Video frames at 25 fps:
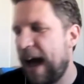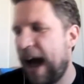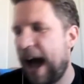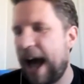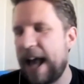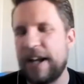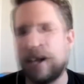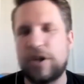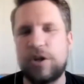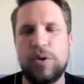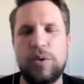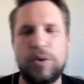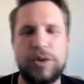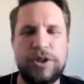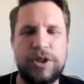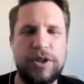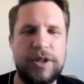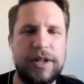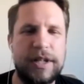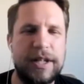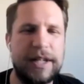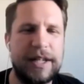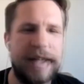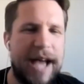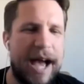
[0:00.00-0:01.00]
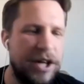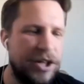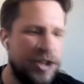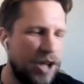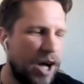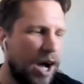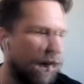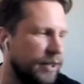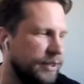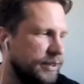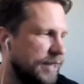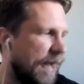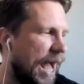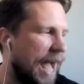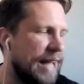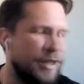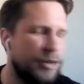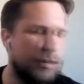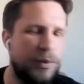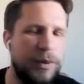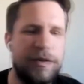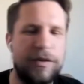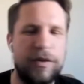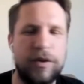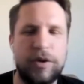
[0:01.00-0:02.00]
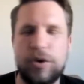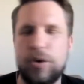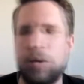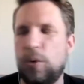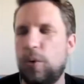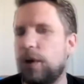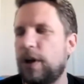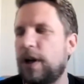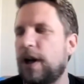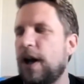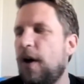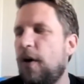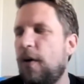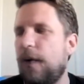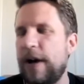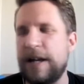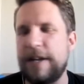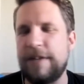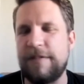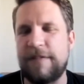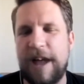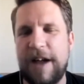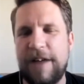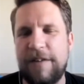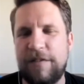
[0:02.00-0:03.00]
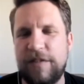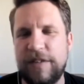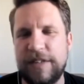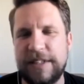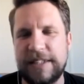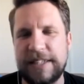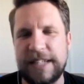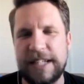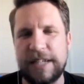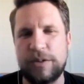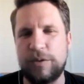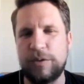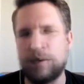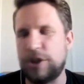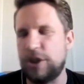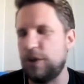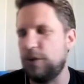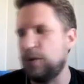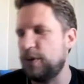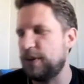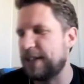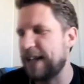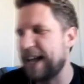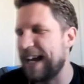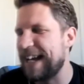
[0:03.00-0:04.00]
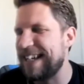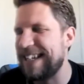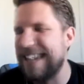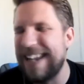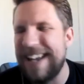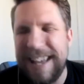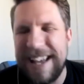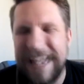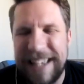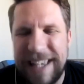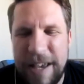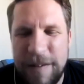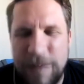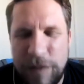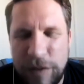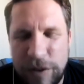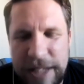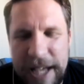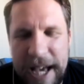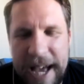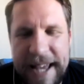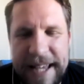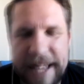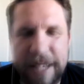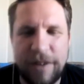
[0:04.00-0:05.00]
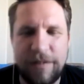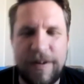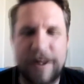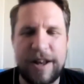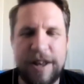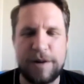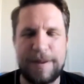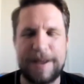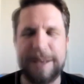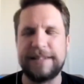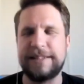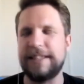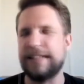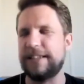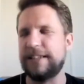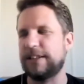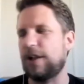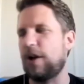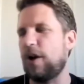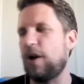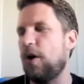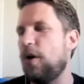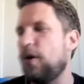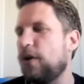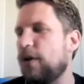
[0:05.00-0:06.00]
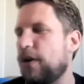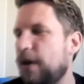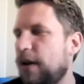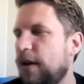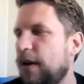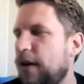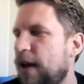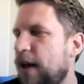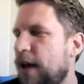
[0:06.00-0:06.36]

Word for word: And of course, you can catch us as we record live every single Tuesday, give or take, around about six o'clock.